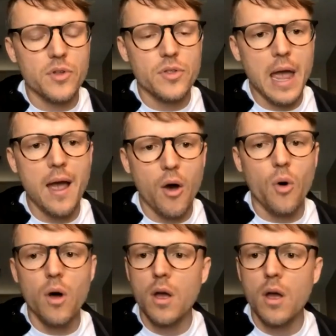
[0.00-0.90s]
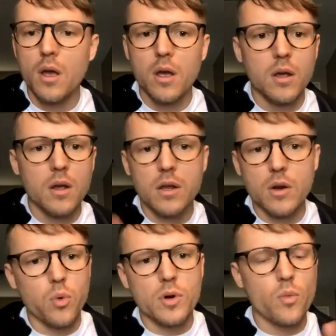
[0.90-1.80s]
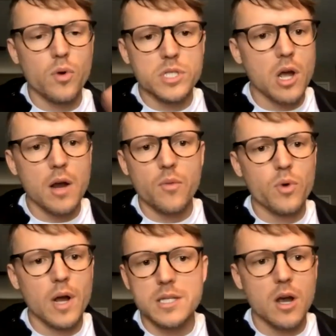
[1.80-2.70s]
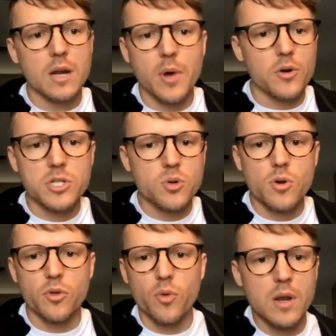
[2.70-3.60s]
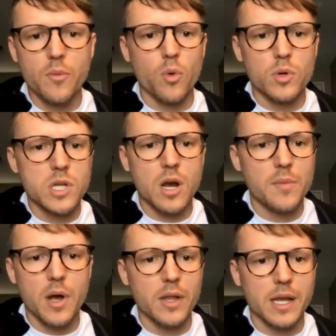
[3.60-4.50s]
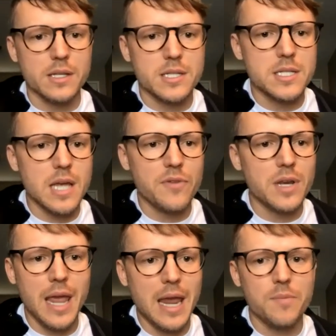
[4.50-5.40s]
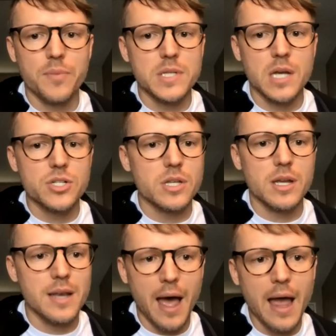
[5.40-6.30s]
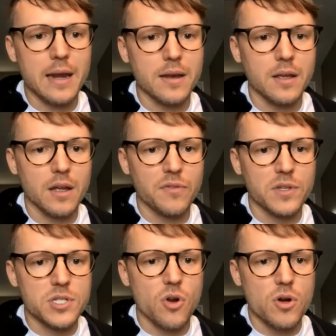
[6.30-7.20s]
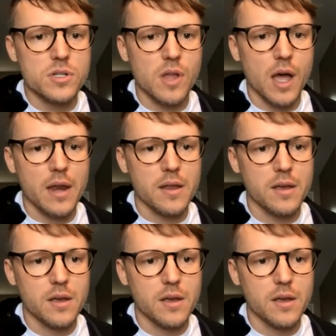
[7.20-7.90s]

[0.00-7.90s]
now, you know, we're not talking about a 2 or 3 anymore. We're talking about like a 7, 8, potentially a 9, if the stars align.